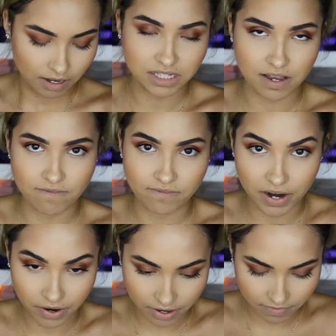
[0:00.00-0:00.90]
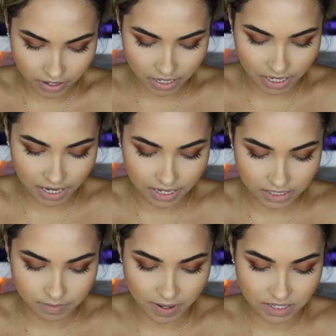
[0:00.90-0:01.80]
It's very, very
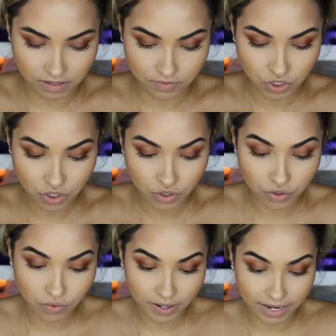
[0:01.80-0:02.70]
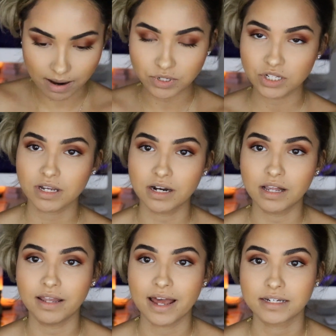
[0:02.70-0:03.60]
inexpensive too. I'm just gonna
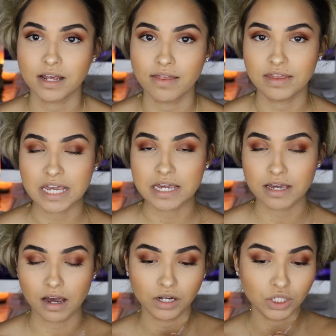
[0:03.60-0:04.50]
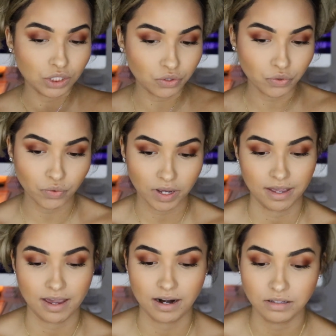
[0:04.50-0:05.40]
let the glue
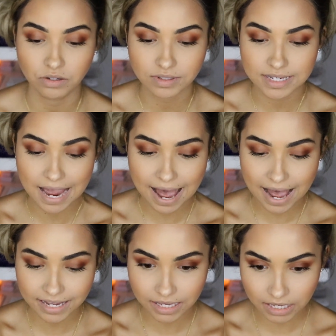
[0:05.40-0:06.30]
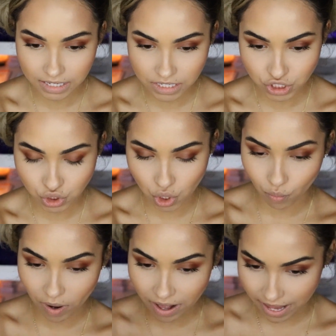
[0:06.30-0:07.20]
get a little tacky. So
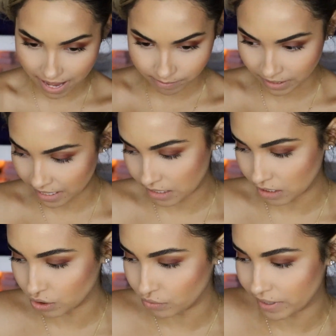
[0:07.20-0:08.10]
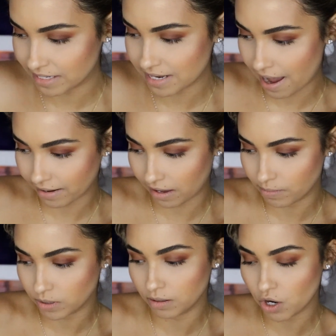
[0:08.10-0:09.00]
while I'm letting the glue get tacky,
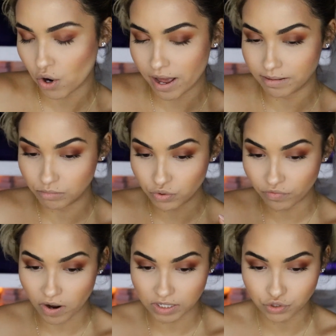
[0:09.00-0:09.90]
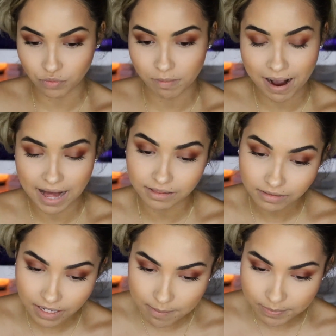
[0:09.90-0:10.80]
I'm gonna go ahead and move on to my
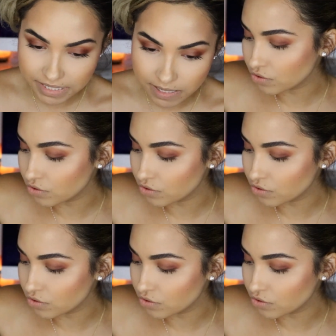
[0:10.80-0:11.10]
lips.